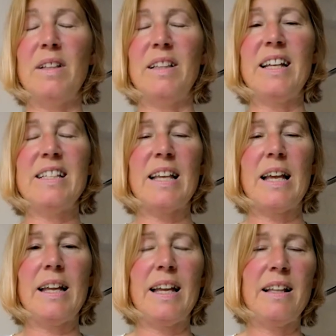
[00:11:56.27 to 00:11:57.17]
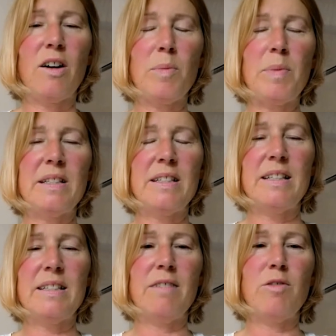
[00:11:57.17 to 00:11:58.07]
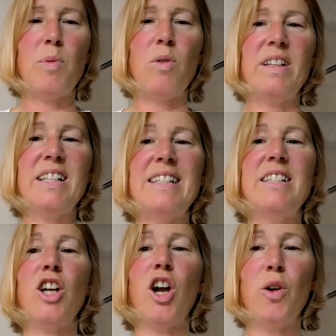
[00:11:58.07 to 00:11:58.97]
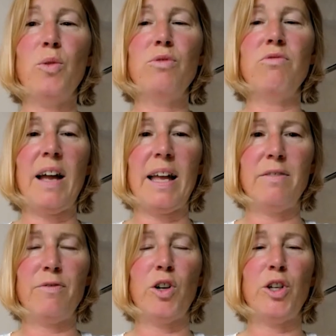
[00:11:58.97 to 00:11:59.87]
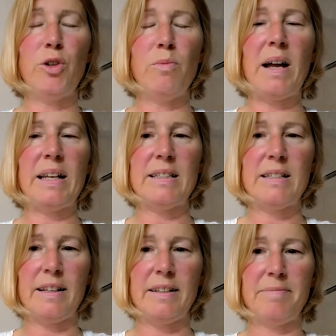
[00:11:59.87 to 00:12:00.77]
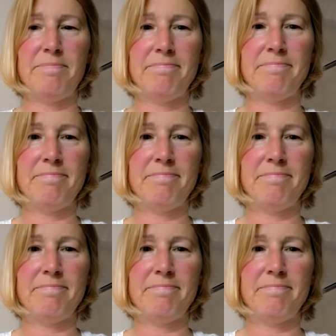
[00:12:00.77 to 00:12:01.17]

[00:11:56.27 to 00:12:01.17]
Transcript: They say in the IPCC report, this is code red for humanity.